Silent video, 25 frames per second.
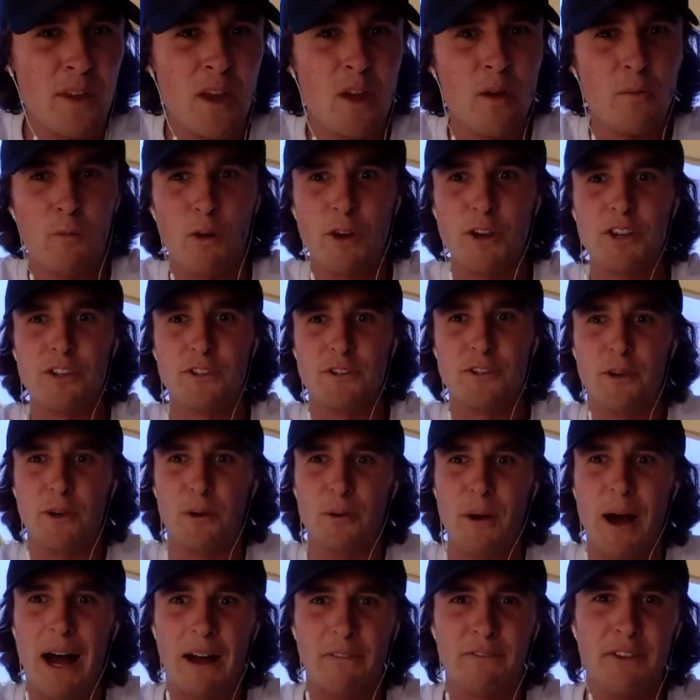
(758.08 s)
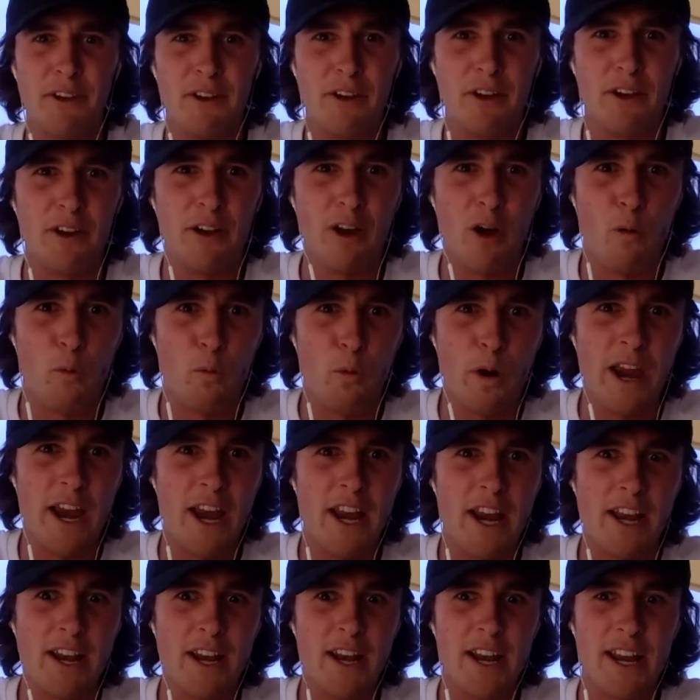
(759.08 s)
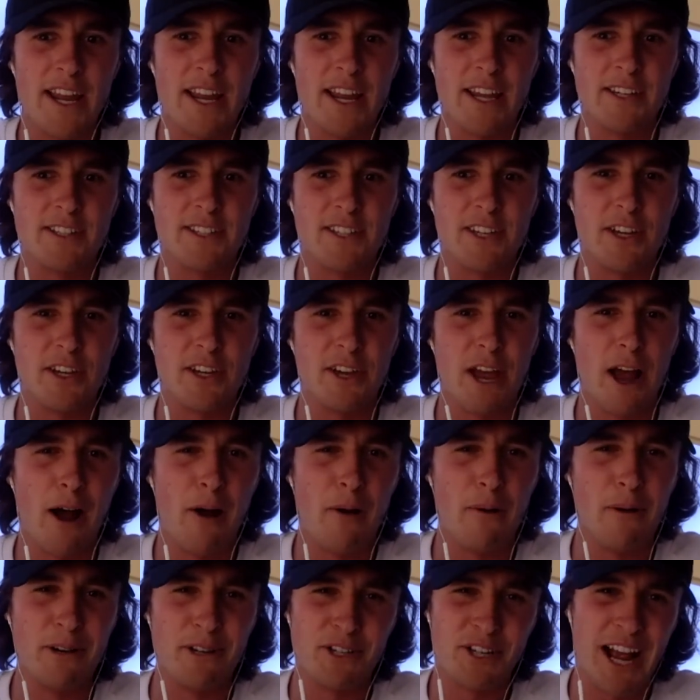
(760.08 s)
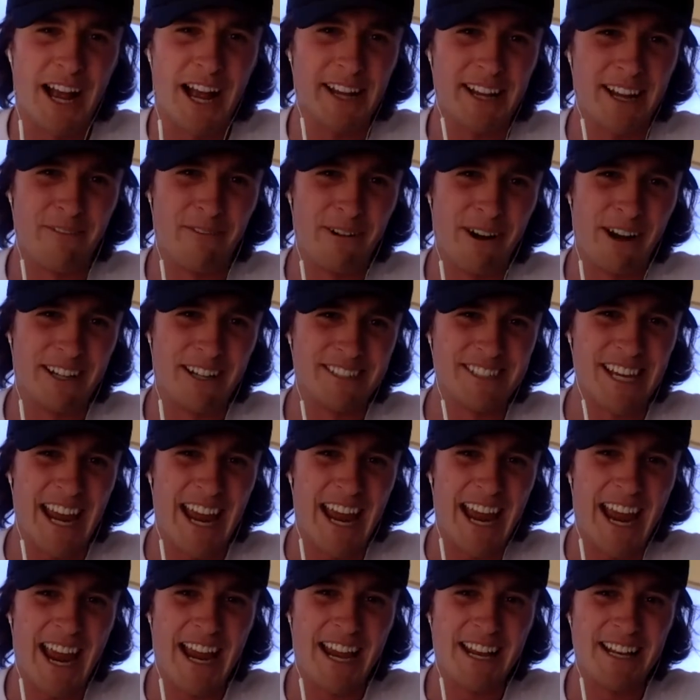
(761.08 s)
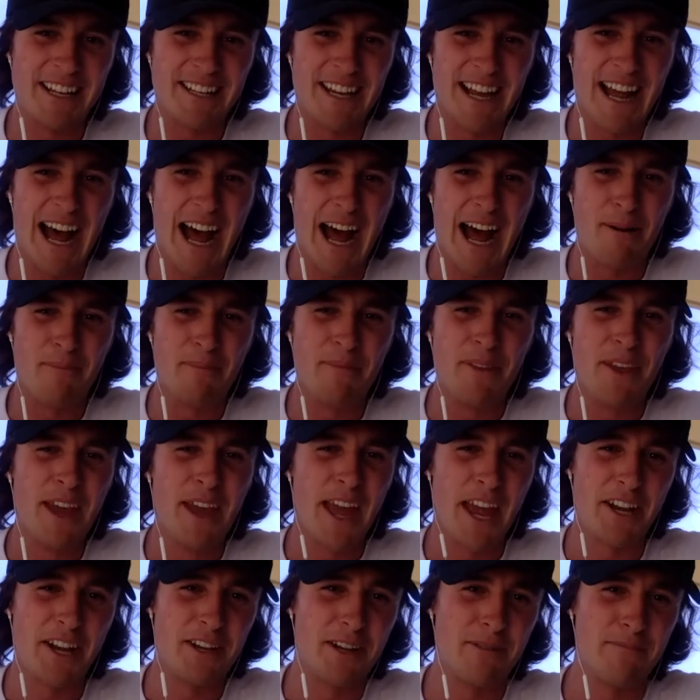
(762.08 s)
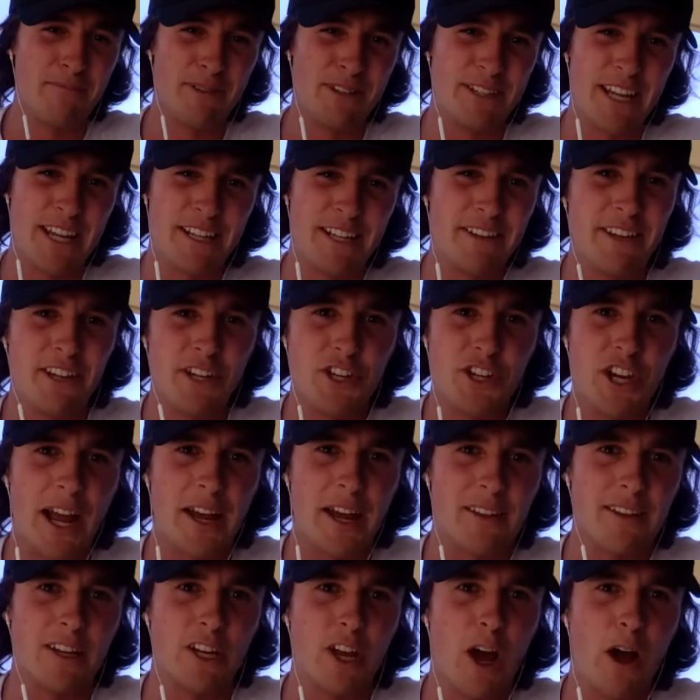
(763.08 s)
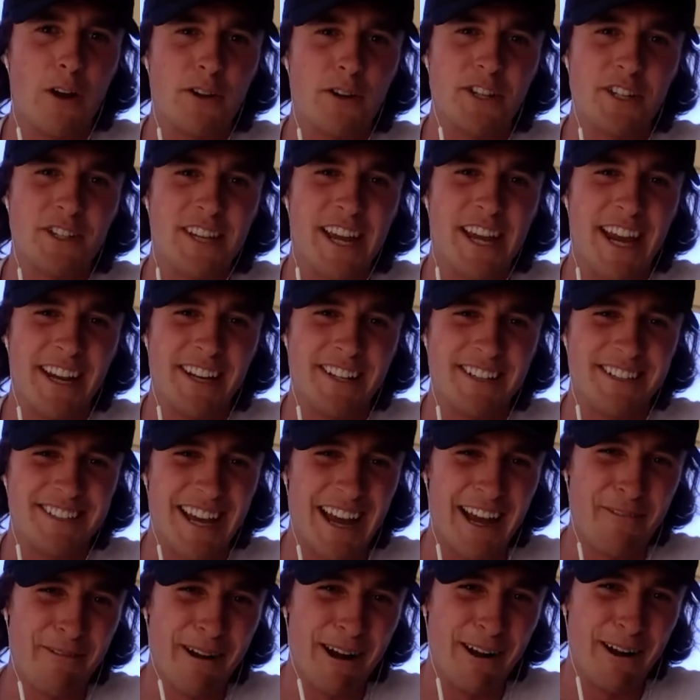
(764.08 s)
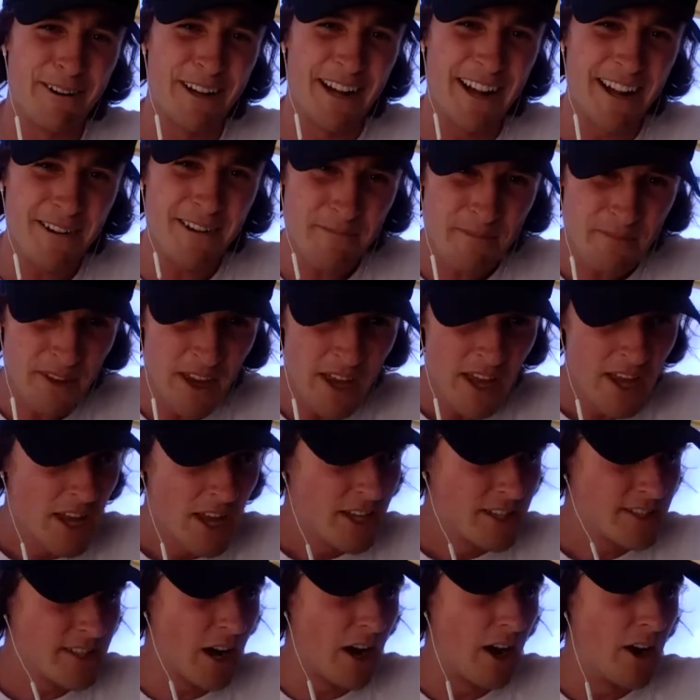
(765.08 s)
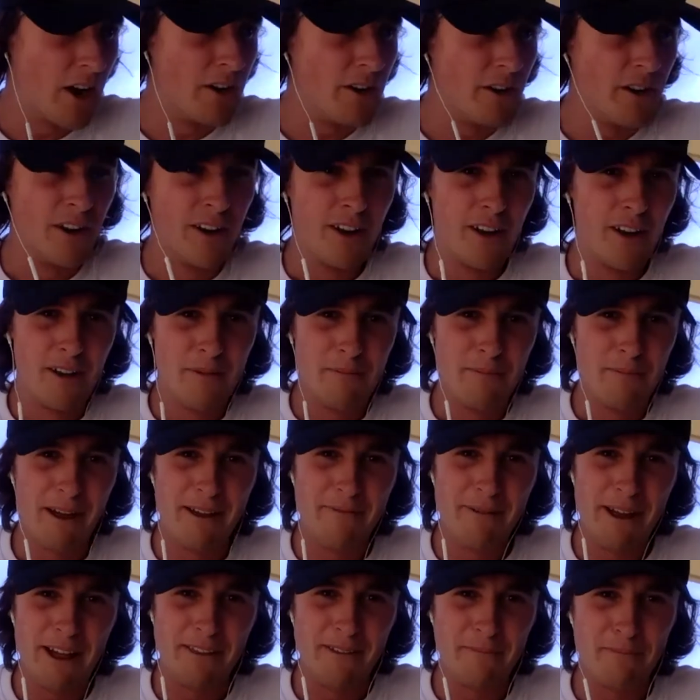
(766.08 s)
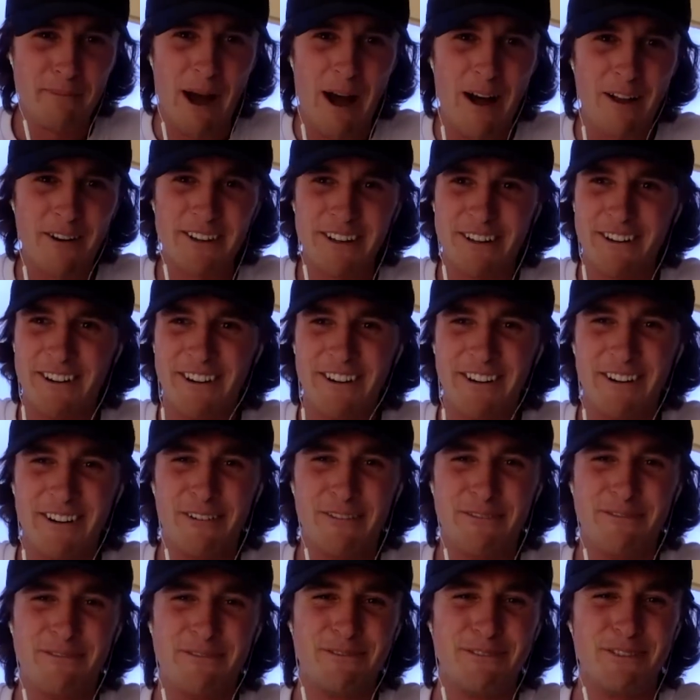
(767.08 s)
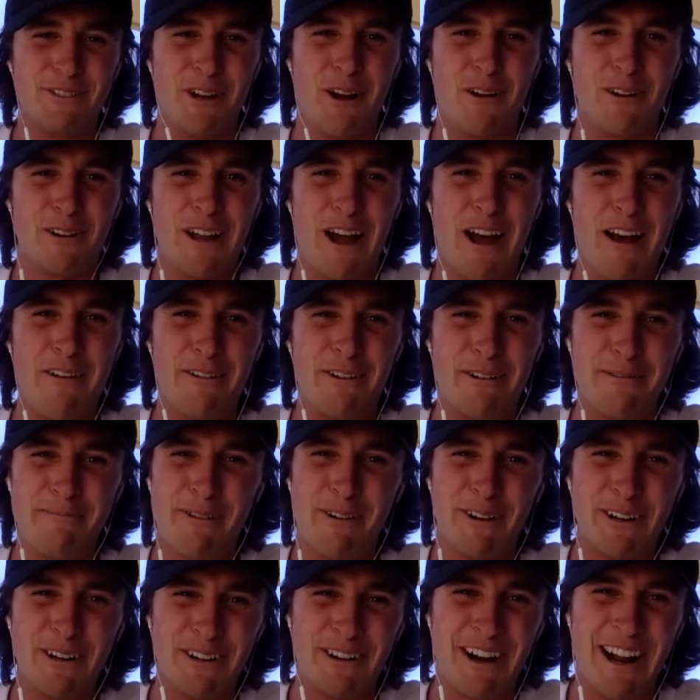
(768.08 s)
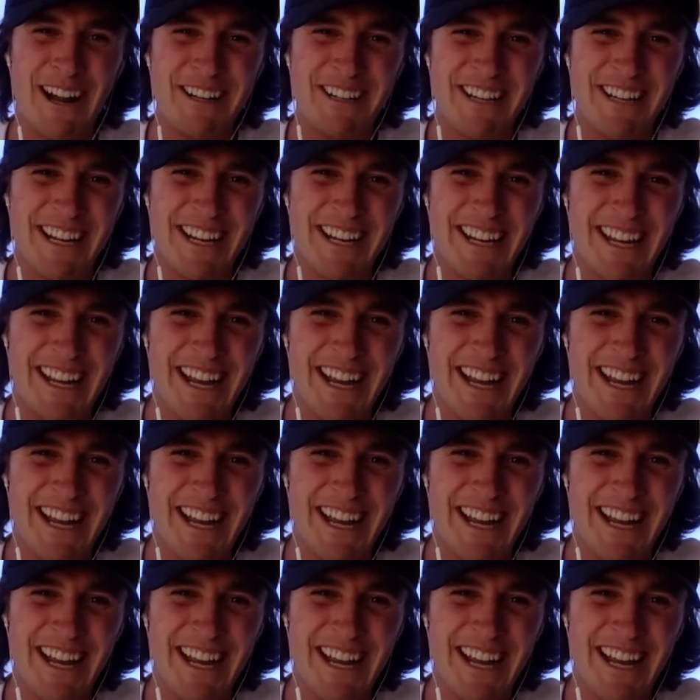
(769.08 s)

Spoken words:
what you do after a win is you go and shake everyone's hand, and you particularly shake the coach's hand and say, well done. So me being the punter, I've jogged over to Mike Grundy.